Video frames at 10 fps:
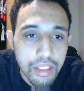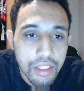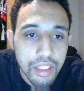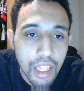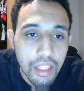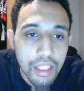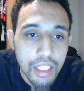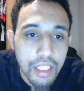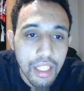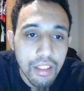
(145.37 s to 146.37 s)

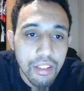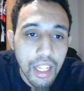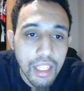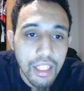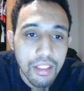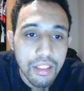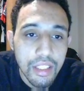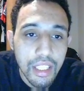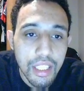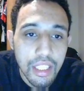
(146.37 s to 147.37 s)

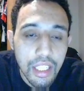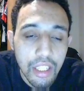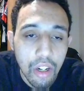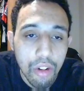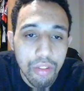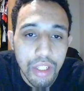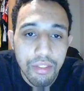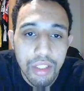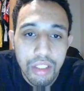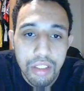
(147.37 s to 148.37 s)
Zeleznikova
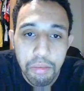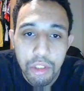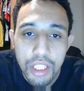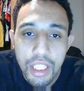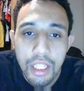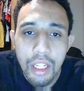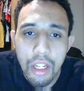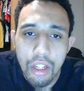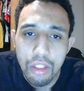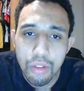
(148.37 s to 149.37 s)
versus Maria
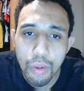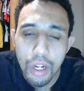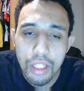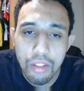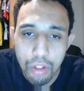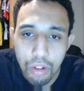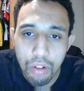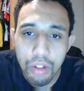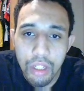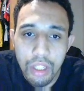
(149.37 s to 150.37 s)
Loiseau.
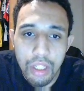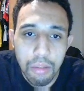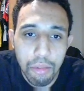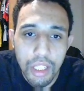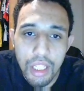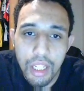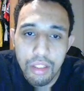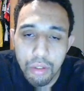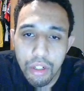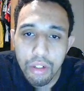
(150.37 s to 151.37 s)
Maria
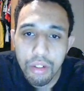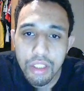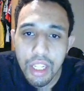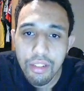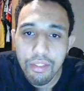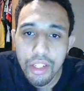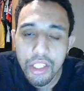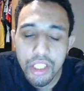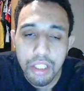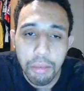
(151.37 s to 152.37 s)
Loiseau is getting
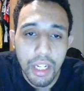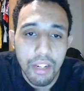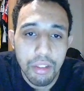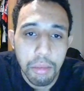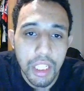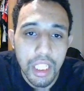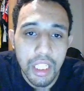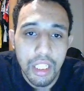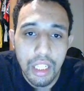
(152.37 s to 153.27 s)
finished here by everybody.